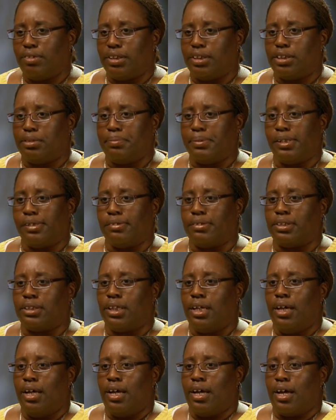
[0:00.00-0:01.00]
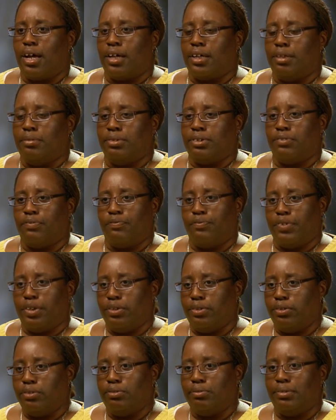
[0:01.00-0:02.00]
experience. It was
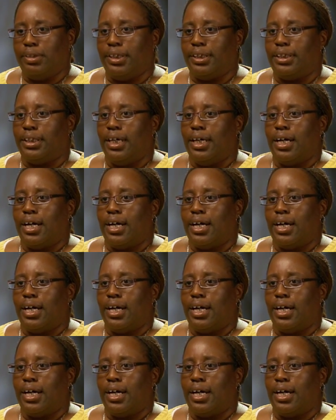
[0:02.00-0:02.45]
filled with